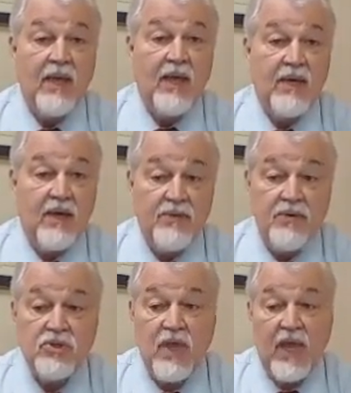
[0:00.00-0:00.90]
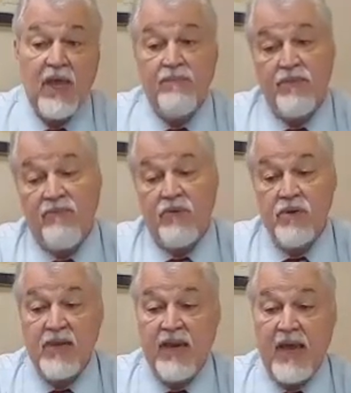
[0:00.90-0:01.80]
and others, and
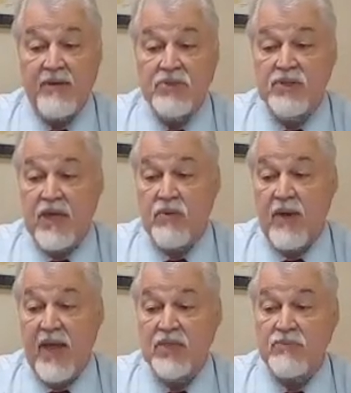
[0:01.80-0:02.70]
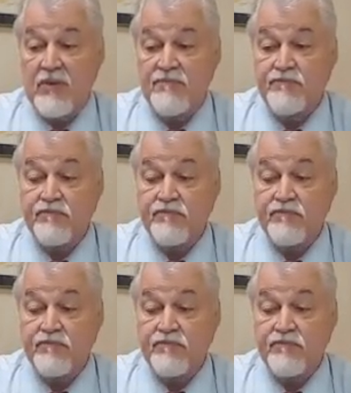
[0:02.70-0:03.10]
therefore you get allergies and or asthma.